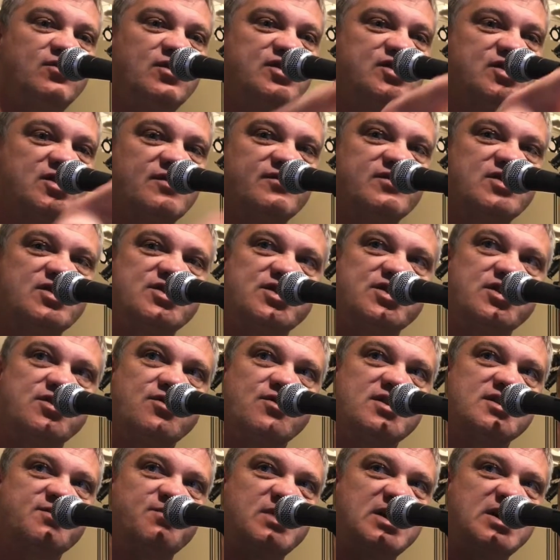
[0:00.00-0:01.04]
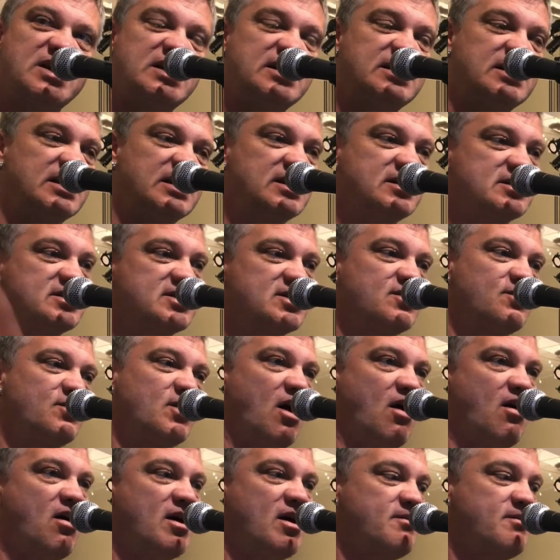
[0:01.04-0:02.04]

which I've just USB'd into my